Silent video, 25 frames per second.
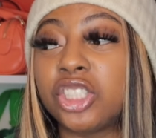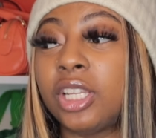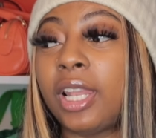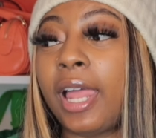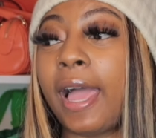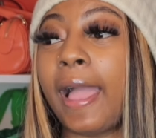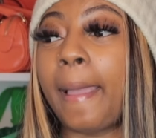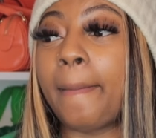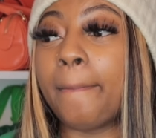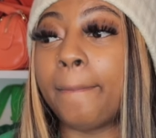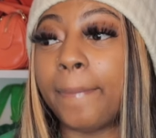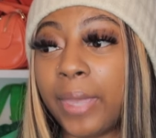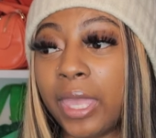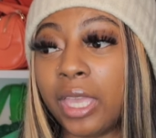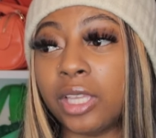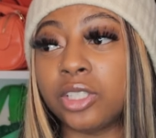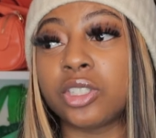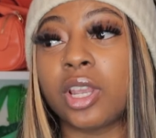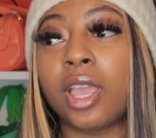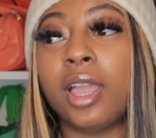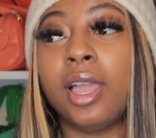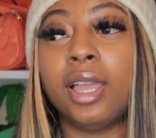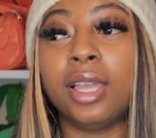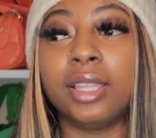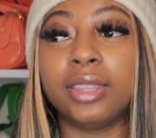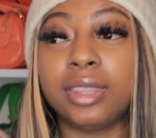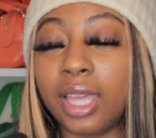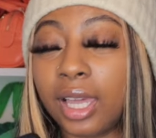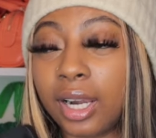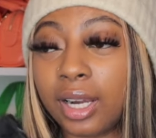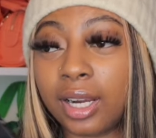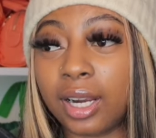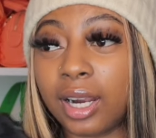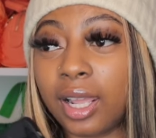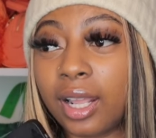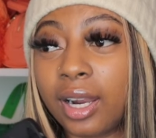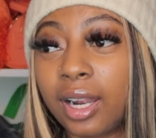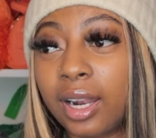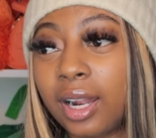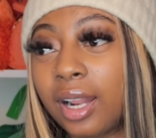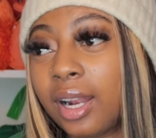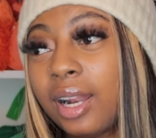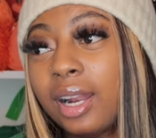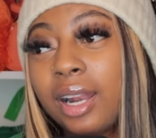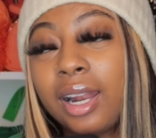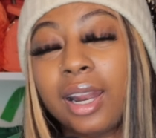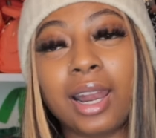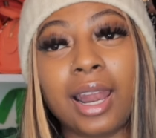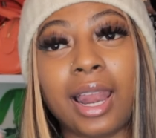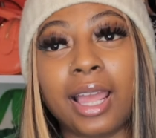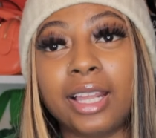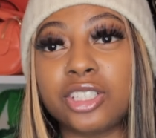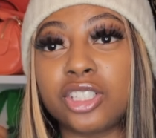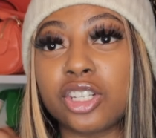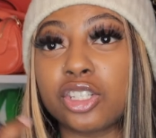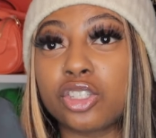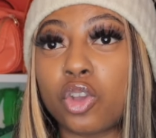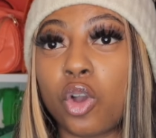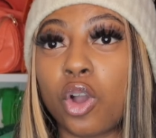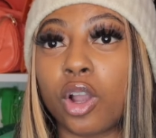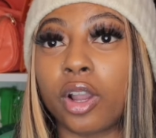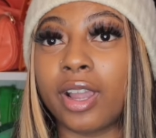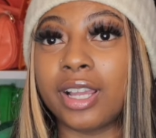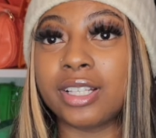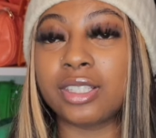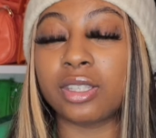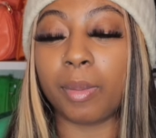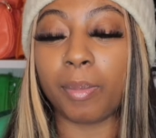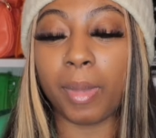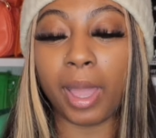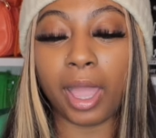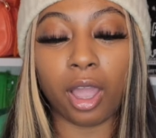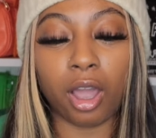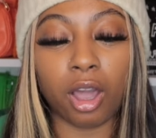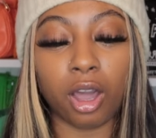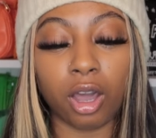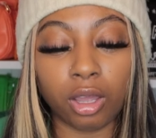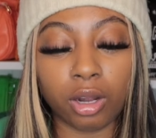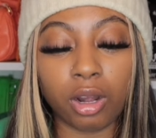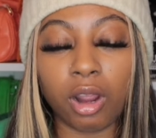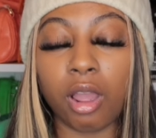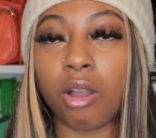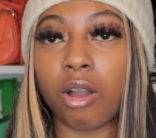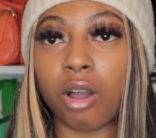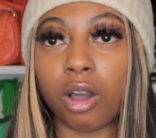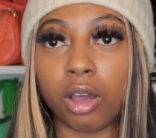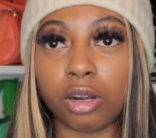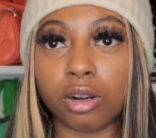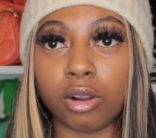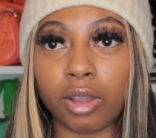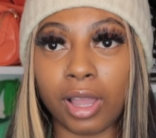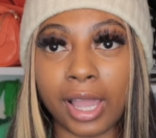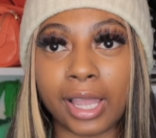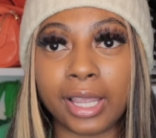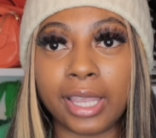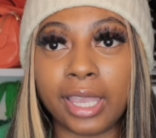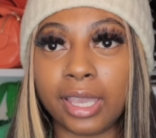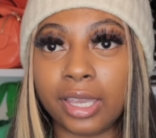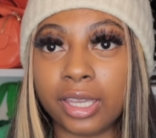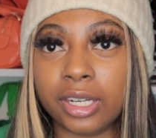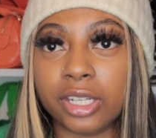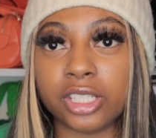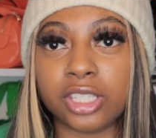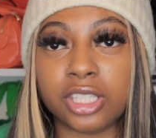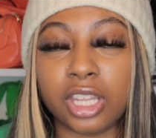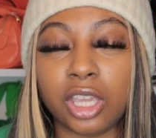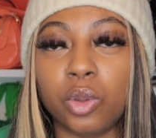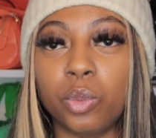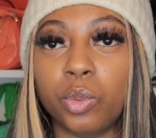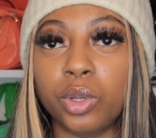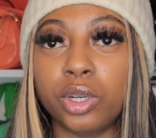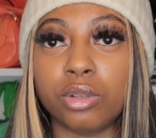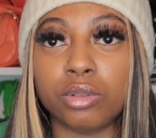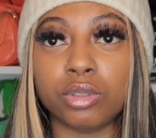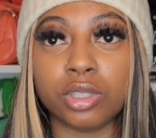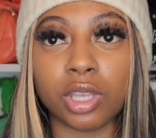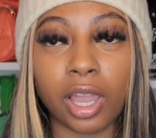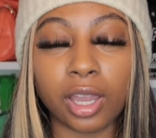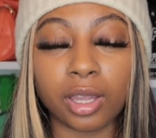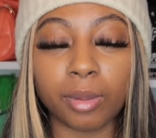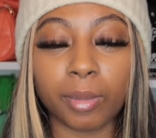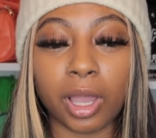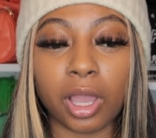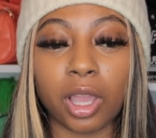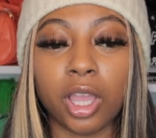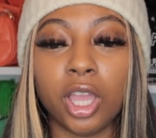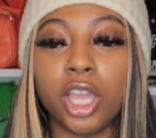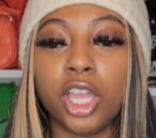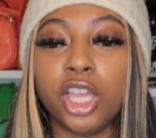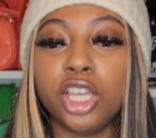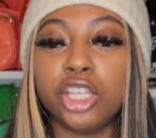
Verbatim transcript: She like, bitch, da da da da da da, like just going crazy. I'm like, hold on, hold on. I can't understand you. What are you talking about?